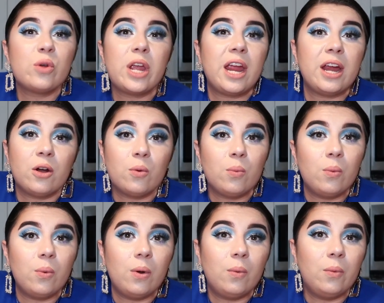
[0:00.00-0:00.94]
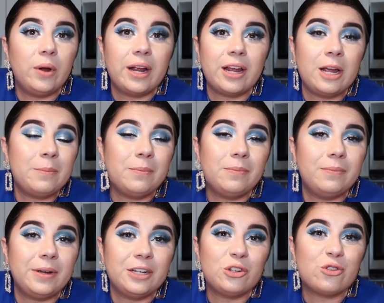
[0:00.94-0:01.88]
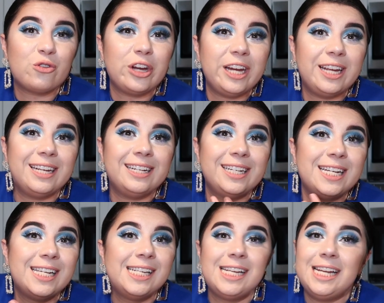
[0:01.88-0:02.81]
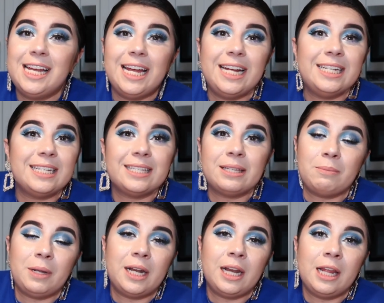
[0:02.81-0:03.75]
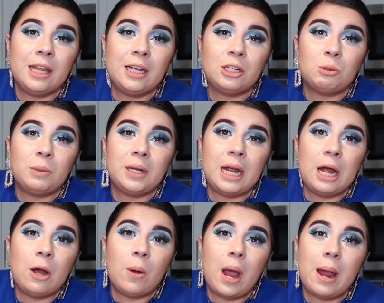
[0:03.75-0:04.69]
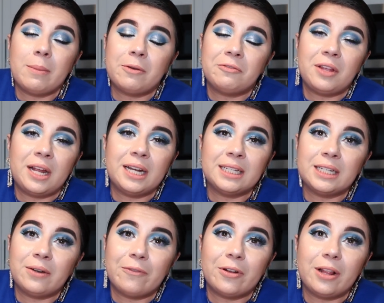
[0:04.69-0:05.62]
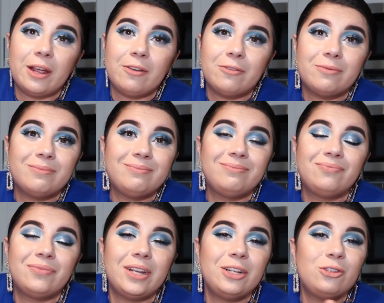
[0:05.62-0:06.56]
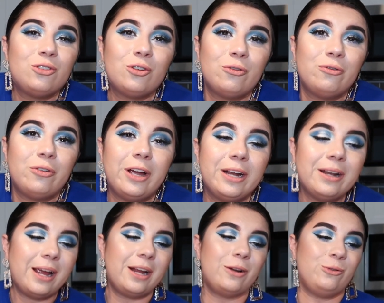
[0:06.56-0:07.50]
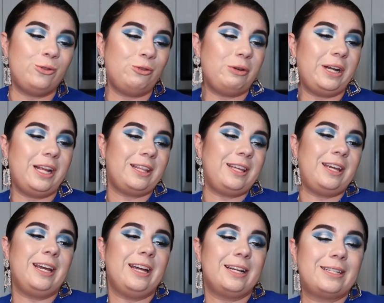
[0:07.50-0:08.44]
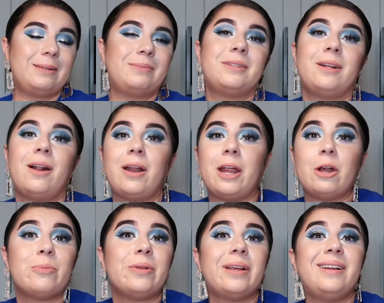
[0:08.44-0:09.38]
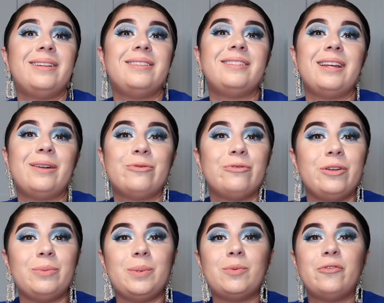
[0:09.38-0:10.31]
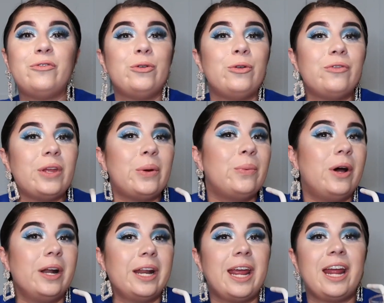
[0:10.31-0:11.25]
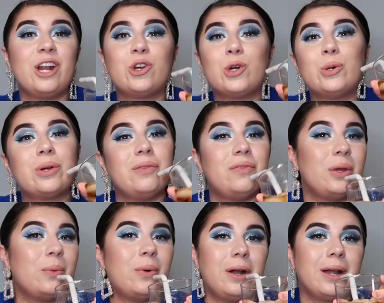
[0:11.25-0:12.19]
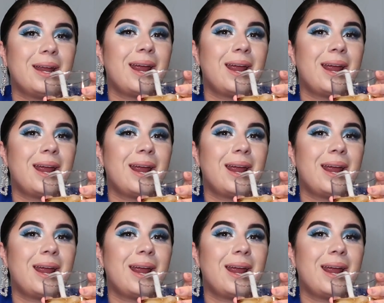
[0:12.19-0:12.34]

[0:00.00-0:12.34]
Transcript: care what I got my degree in. It doesn't mean anything to me now. I'm a flight attendant for life. It's so fun. I don't do anything except sit on airplanes and feed people food if they want it and Coke if they want